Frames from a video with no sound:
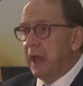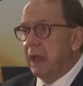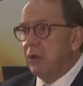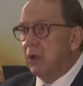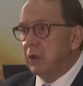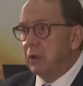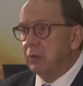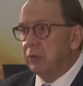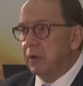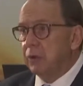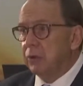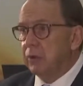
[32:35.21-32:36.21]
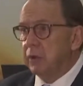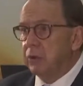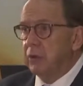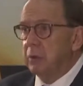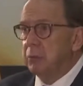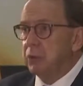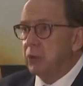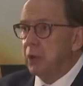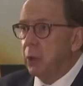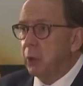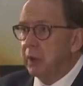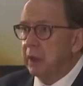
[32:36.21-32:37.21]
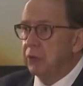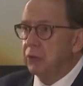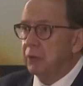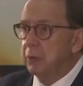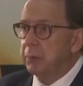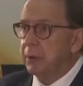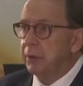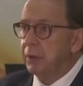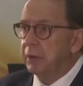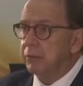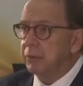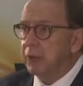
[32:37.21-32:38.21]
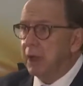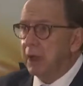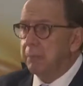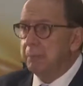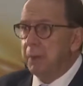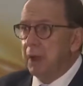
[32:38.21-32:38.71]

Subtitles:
ad hoc events that seem to coalesce in a period of time,